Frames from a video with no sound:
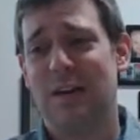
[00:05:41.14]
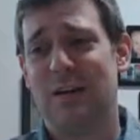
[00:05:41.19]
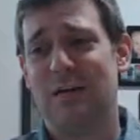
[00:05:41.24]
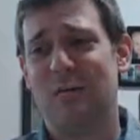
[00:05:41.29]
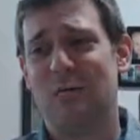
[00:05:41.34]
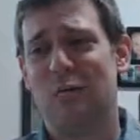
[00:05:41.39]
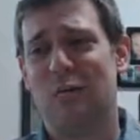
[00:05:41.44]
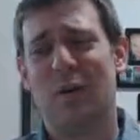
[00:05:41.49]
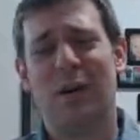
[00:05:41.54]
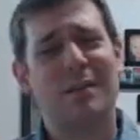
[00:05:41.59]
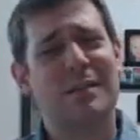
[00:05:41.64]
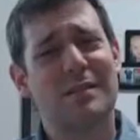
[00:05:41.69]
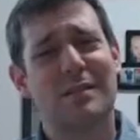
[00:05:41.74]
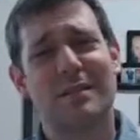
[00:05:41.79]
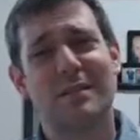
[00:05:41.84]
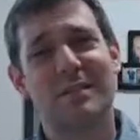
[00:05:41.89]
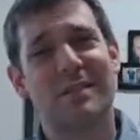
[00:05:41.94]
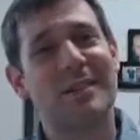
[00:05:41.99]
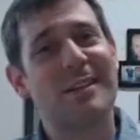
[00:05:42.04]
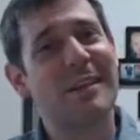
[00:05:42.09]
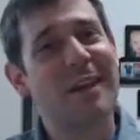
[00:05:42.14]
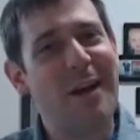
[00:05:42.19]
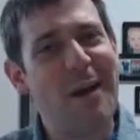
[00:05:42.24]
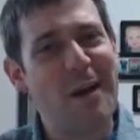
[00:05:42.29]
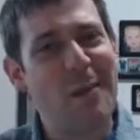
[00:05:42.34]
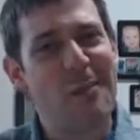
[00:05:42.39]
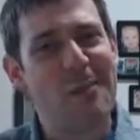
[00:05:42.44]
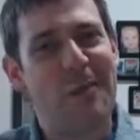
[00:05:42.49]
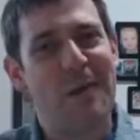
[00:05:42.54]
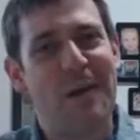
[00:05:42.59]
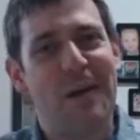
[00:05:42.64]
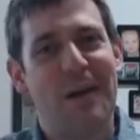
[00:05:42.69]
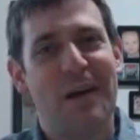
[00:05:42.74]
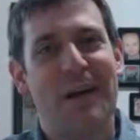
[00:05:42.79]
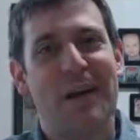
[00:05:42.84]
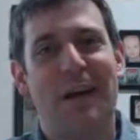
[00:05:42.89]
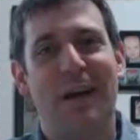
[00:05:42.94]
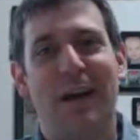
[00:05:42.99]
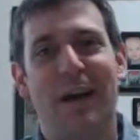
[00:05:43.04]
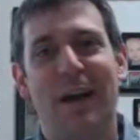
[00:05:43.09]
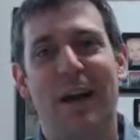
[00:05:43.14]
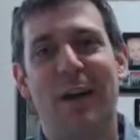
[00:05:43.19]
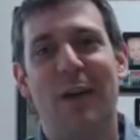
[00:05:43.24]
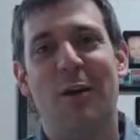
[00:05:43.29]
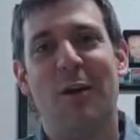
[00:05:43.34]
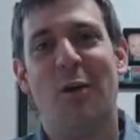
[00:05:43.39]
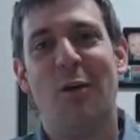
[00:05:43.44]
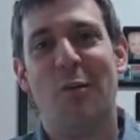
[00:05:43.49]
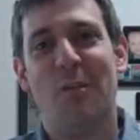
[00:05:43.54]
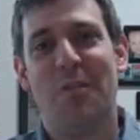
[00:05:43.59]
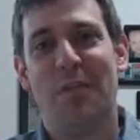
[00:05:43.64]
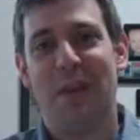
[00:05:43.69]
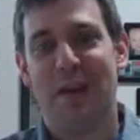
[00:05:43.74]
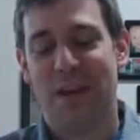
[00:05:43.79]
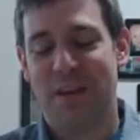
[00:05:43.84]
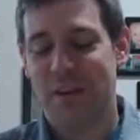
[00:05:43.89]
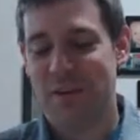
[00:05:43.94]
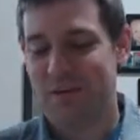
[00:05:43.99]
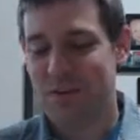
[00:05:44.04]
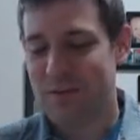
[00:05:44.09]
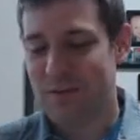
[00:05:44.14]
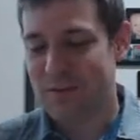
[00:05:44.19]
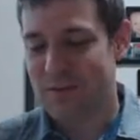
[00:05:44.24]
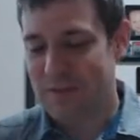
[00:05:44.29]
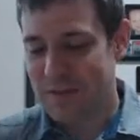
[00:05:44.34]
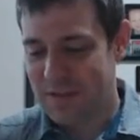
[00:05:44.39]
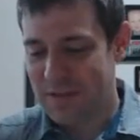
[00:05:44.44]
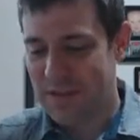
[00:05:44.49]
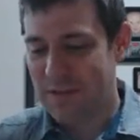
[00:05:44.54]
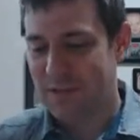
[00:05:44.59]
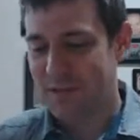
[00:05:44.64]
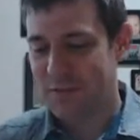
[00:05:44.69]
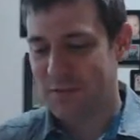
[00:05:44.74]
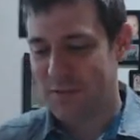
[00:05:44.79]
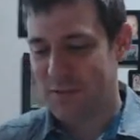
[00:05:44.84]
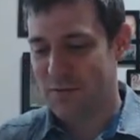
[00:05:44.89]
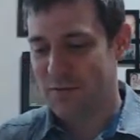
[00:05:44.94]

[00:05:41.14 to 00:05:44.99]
what's to come? I hope then you're thinking through,